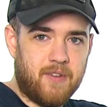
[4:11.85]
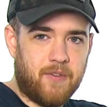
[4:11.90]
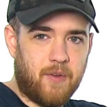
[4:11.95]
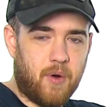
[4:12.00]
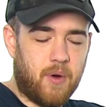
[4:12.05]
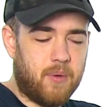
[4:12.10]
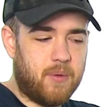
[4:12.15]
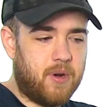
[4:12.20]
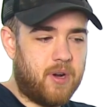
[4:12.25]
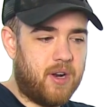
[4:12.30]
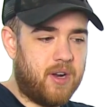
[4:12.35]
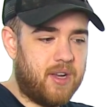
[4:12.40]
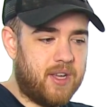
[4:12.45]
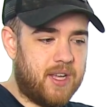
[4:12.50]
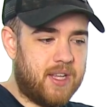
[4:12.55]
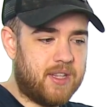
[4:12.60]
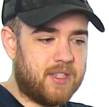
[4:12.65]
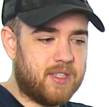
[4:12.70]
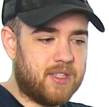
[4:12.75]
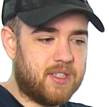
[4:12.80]
for
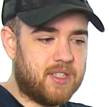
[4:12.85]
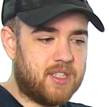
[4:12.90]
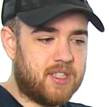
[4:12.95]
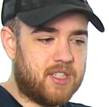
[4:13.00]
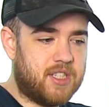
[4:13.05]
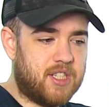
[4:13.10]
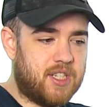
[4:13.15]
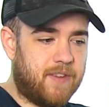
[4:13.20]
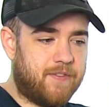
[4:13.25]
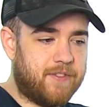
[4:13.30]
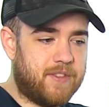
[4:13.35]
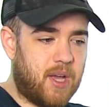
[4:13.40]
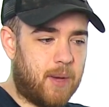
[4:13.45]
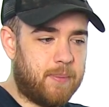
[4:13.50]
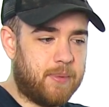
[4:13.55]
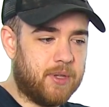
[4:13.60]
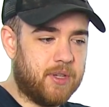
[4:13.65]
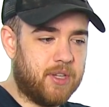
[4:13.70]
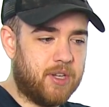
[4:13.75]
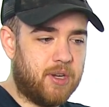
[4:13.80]
it to shift
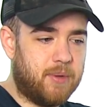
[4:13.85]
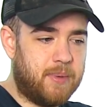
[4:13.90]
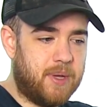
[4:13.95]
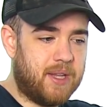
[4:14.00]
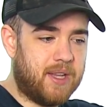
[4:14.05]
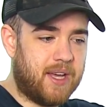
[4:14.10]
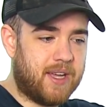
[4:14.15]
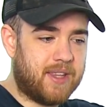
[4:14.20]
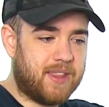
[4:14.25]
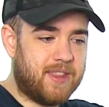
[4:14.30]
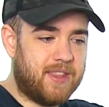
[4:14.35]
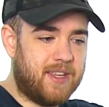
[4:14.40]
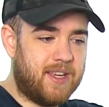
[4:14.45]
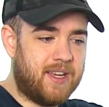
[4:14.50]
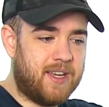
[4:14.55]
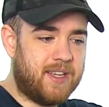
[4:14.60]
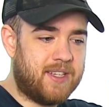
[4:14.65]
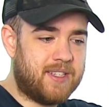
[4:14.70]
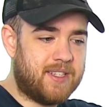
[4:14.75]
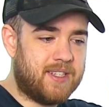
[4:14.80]
up a little bit like
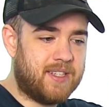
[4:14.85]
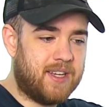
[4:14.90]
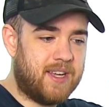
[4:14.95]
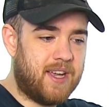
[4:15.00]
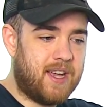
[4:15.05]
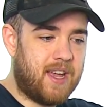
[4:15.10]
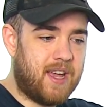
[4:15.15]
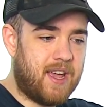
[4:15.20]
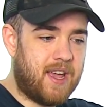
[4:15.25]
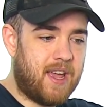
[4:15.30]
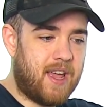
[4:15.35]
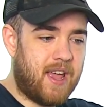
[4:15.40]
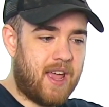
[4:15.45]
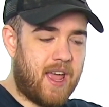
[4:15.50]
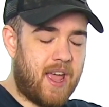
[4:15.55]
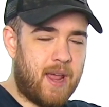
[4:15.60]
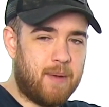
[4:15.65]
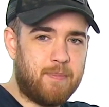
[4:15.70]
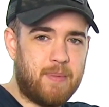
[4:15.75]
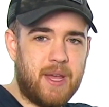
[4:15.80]
this
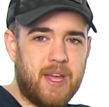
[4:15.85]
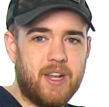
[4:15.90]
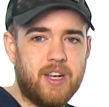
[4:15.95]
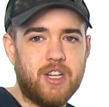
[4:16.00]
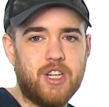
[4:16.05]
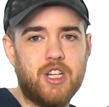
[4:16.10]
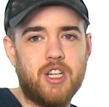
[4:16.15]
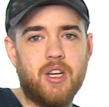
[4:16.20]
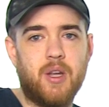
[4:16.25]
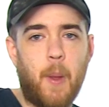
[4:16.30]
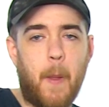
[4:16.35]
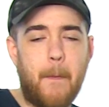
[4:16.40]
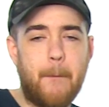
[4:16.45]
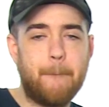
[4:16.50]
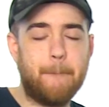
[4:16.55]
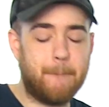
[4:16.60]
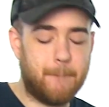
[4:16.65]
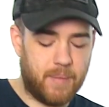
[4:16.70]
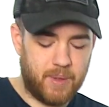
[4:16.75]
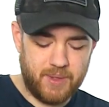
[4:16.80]
and pinch.
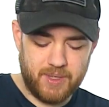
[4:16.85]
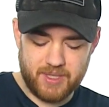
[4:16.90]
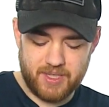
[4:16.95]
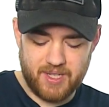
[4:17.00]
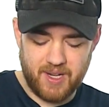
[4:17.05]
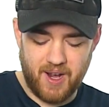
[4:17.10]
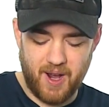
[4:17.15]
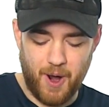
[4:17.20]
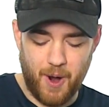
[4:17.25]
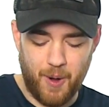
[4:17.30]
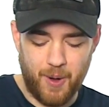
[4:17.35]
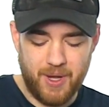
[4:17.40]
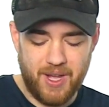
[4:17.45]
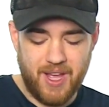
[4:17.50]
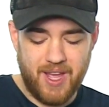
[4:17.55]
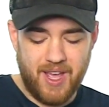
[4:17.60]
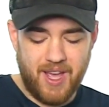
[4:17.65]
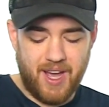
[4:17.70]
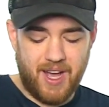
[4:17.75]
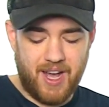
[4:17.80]
So
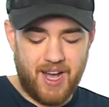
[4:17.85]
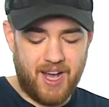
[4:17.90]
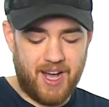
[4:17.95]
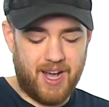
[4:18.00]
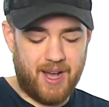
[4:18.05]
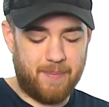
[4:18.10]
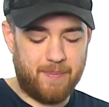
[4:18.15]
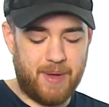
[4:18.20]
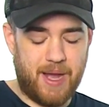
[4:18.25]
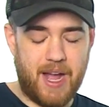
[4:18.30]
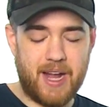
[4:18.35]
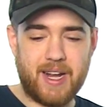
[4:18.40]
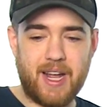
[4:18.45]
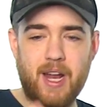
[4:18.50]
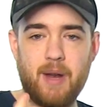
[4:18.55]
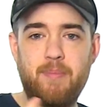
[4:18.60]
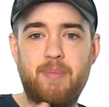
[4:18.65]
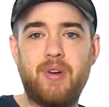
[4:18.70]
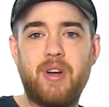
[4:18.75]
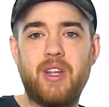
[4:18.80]
I
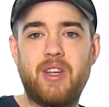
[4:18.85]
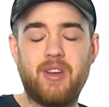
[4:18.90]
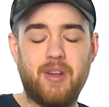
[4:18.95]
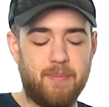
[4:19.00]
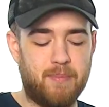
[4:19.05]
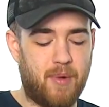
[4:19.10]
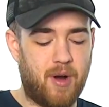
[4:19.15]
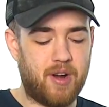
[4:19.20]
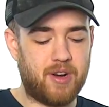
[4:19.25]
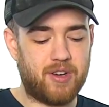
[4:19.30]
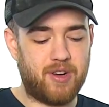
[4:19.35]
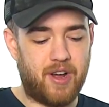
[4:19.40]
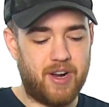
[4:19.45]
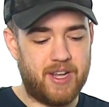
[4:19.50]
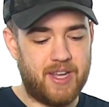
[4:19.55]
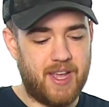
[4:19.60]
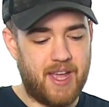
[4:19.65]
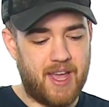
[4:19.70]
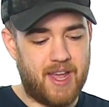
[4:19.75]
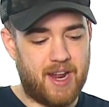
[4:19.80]
got a pretty good mark
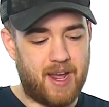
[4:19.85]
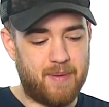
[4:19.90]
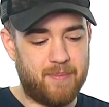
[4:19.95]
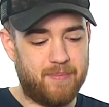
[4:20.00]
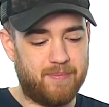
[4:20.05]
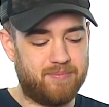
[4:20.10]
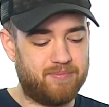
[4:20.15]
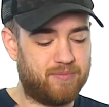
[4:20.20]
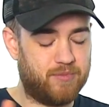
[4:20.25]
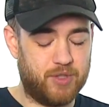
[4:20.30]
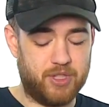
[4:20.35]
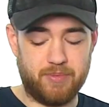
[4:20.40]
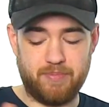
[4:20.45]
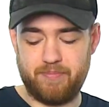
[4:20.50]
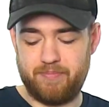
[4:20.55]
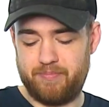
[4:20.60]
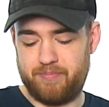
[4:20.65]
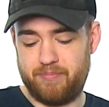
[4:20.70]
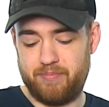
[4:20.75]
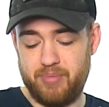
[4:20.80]
on it and I was
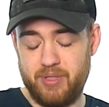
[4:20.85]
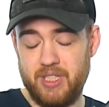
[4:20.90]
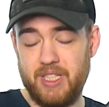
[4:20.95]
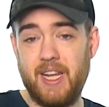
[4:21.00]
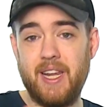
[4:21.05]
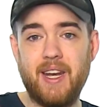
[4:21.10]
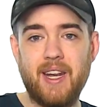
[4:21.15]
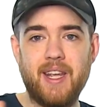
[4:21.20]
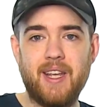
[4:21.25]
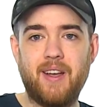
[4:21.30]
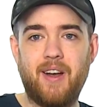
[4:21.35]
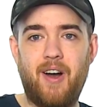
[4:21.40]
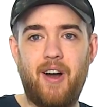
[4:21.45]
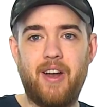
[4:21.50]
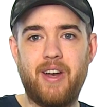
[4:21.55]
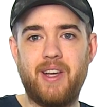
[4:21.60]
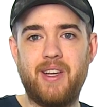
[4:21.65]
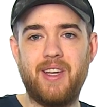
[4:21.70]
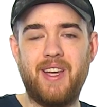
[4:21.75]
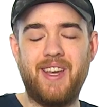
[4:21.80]
bleeding
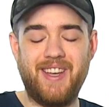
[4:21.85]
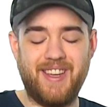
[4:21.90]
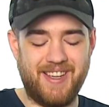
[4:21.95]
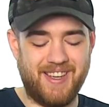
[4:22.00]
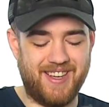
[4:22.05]
on it